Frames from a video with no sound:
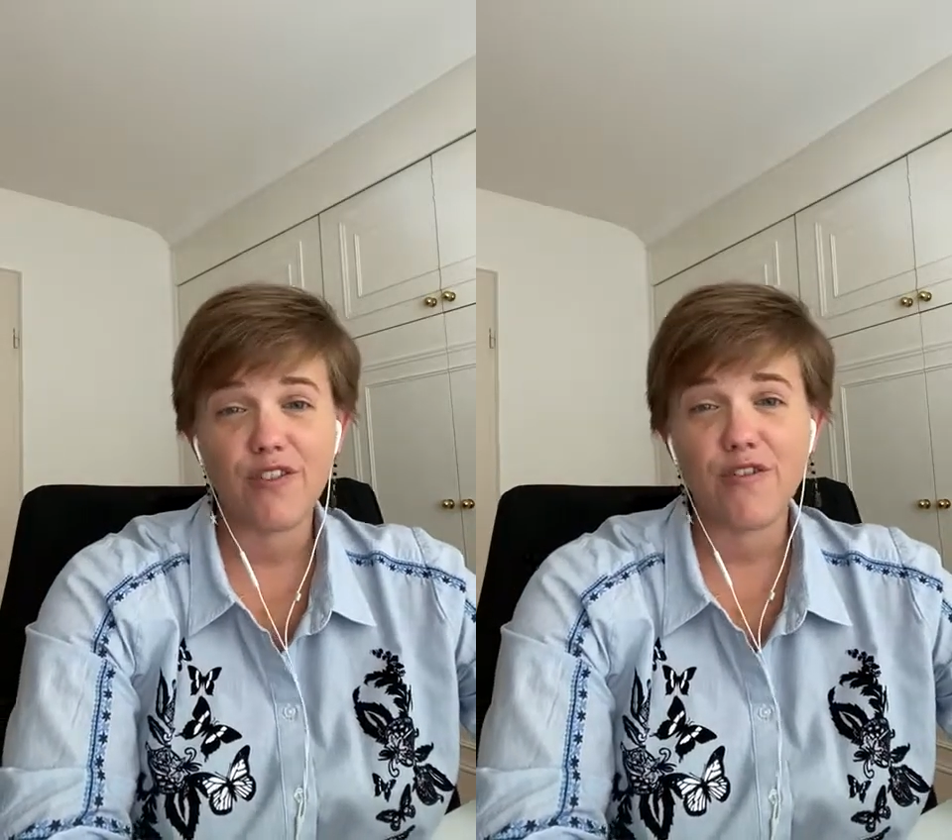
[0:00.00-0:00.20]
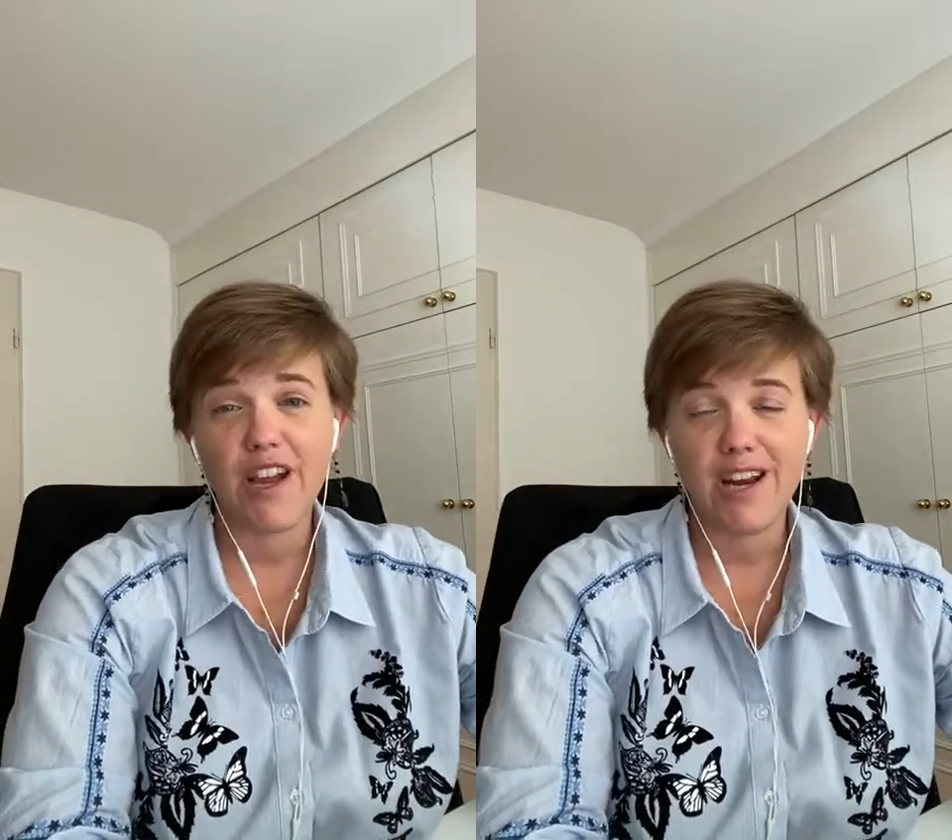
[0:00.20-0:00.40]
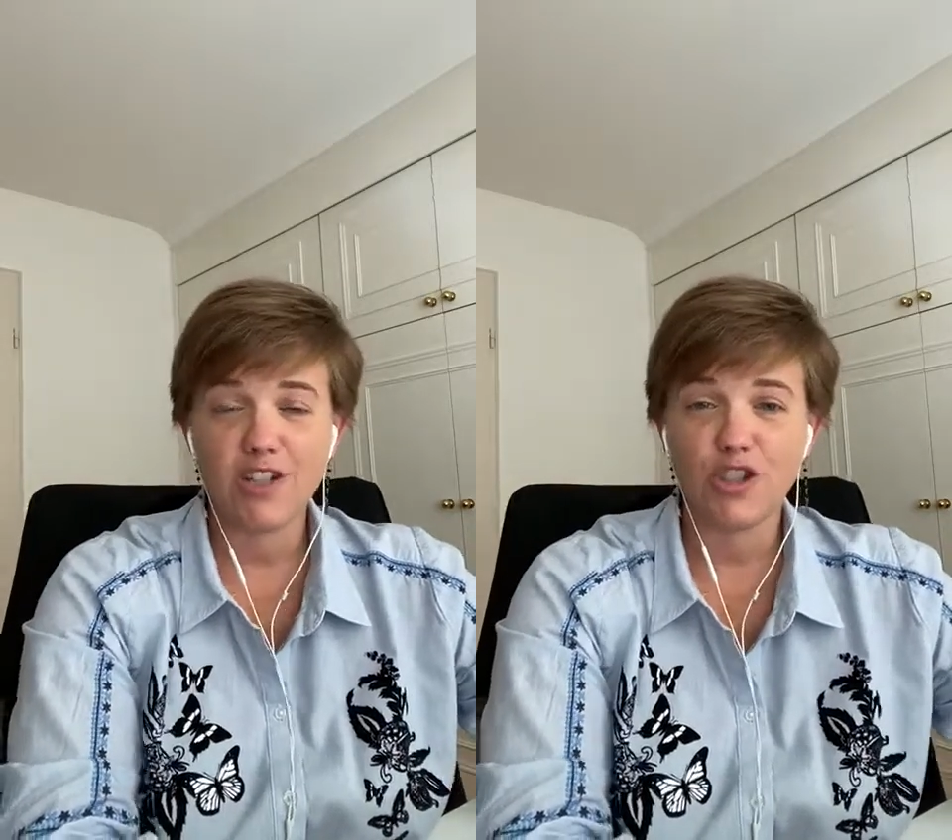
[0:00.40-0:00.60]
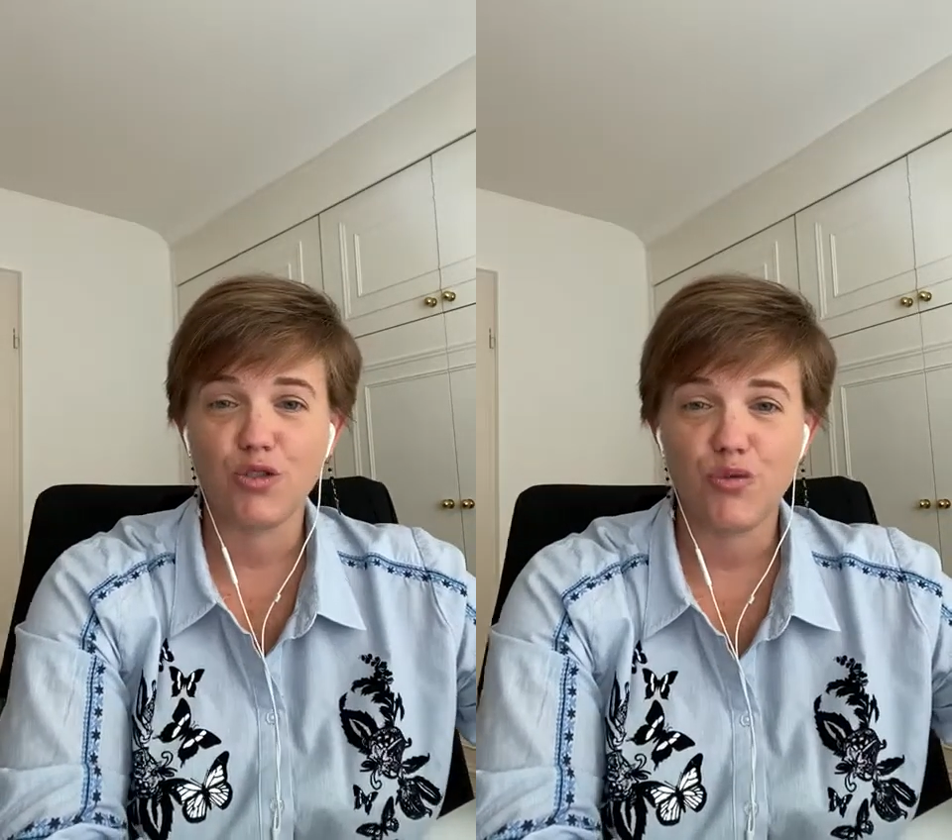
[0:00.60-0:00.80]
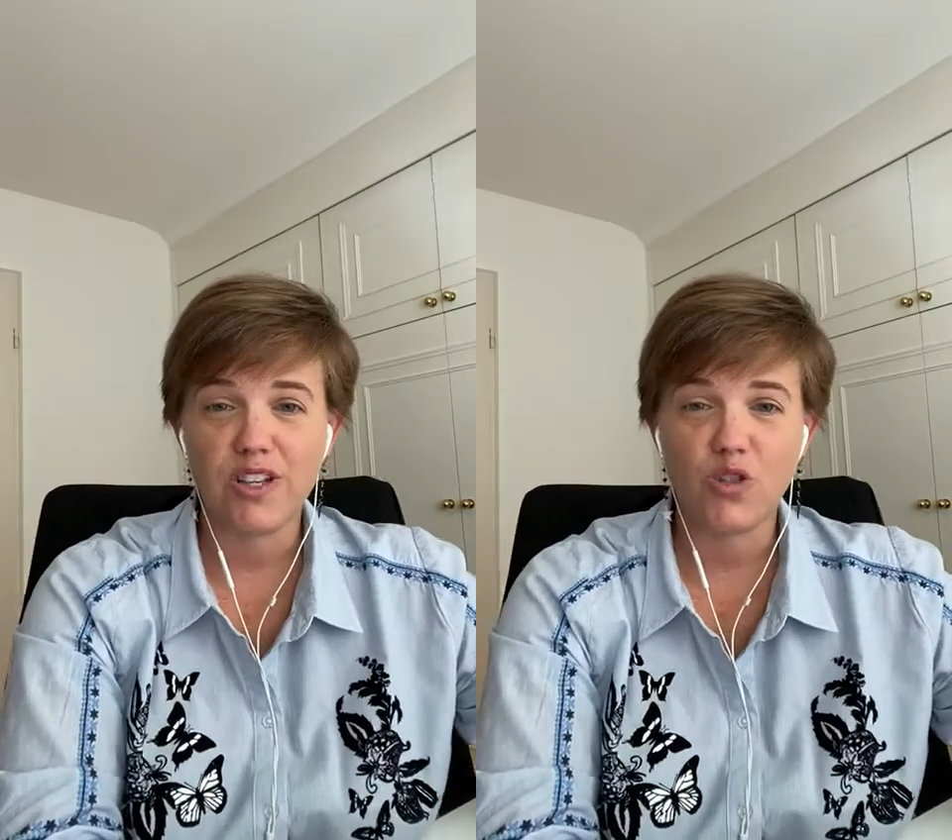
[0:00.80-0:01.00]

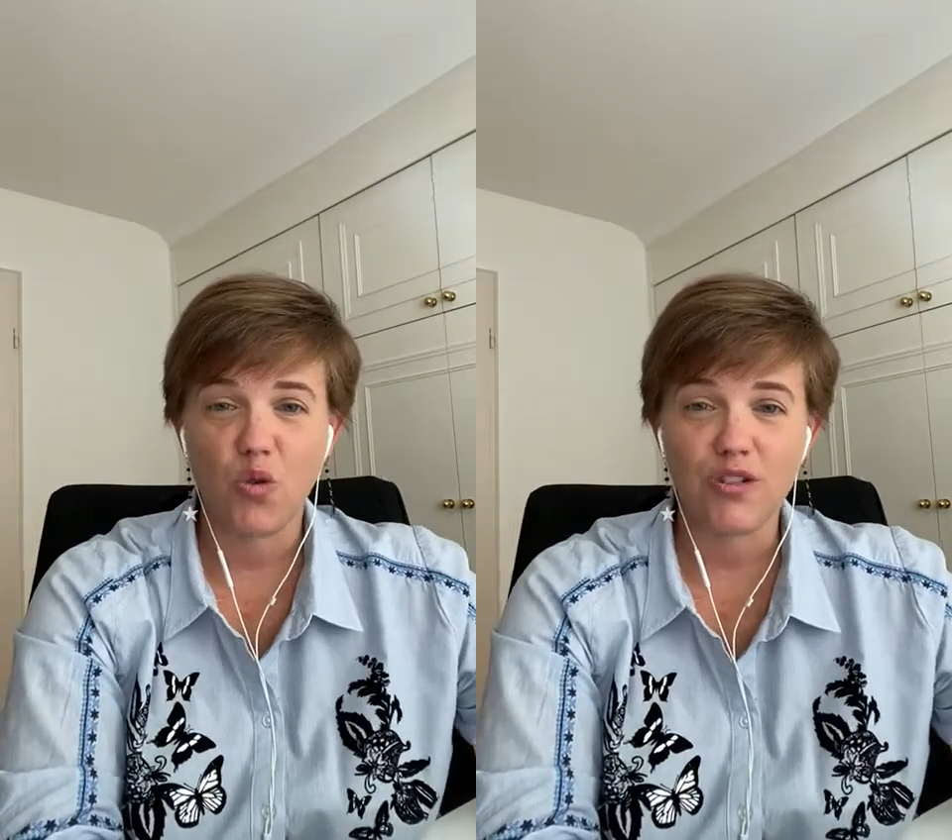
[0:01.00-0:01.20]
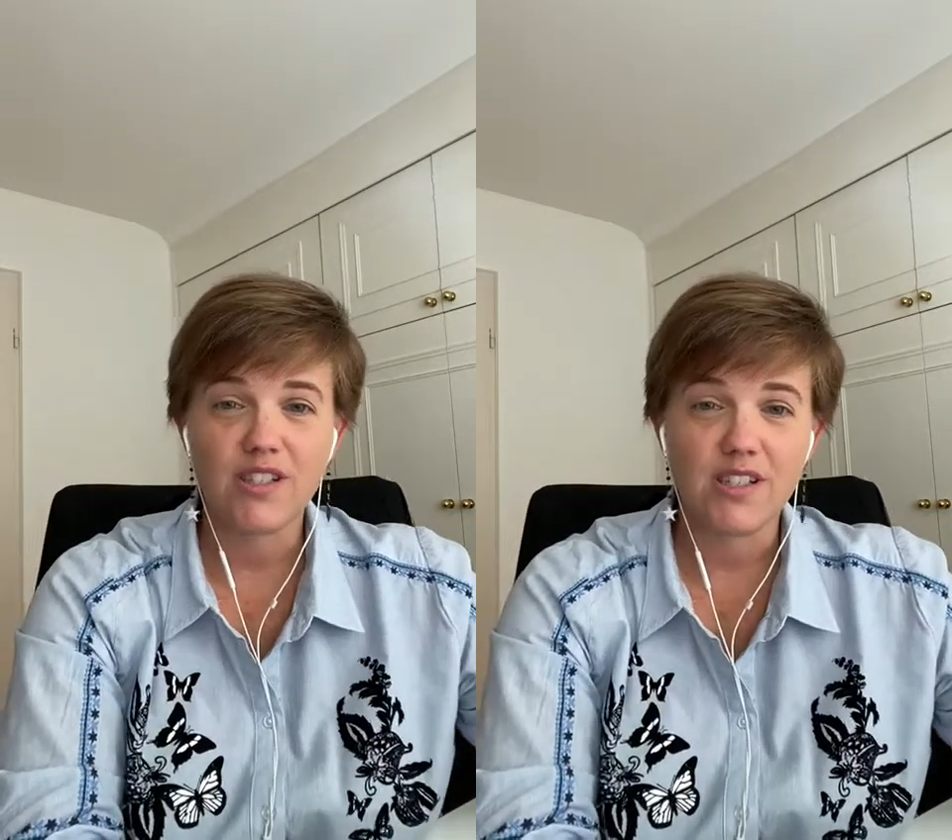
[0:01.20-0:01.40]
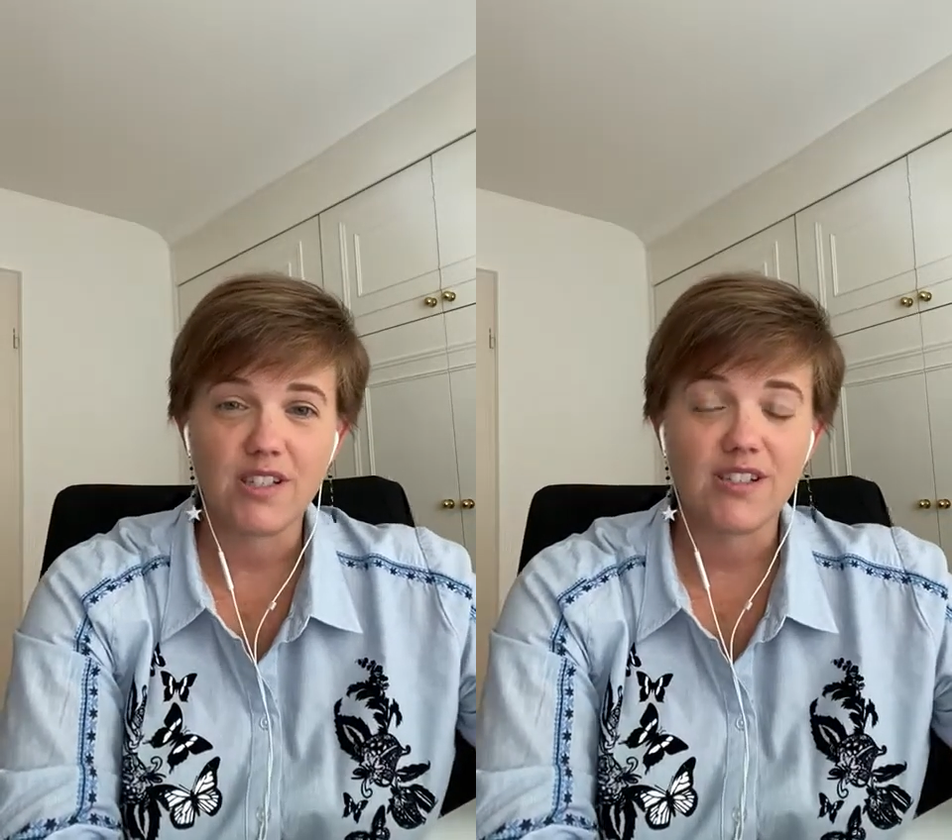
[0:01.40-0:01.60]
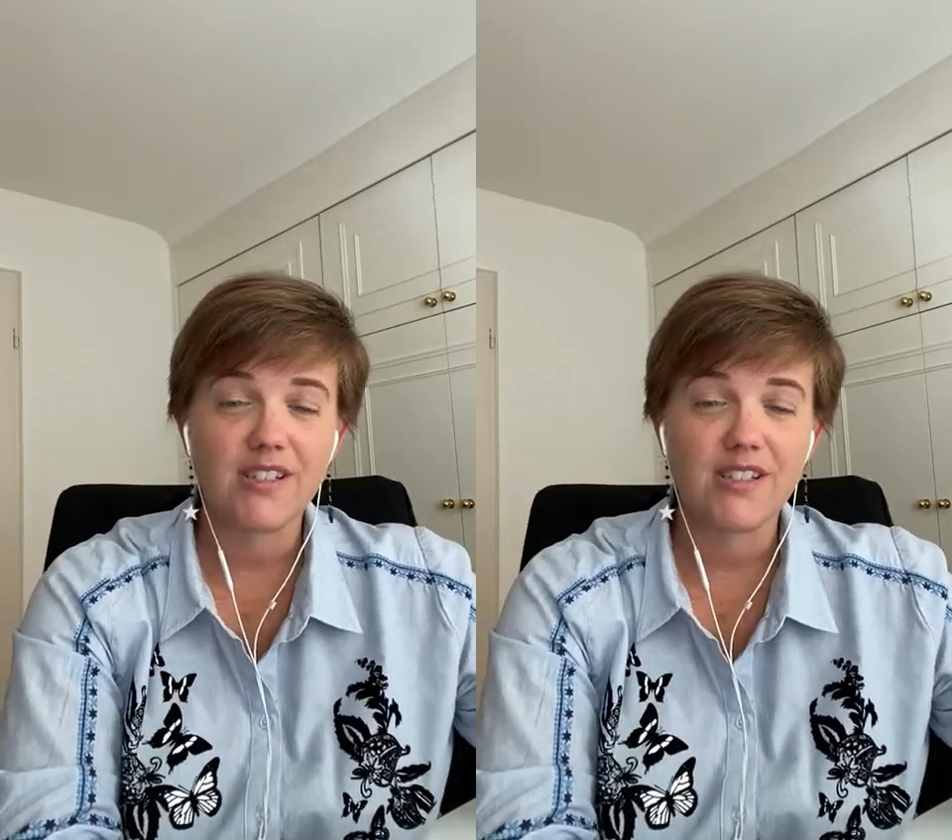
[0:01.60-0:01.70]
financial resources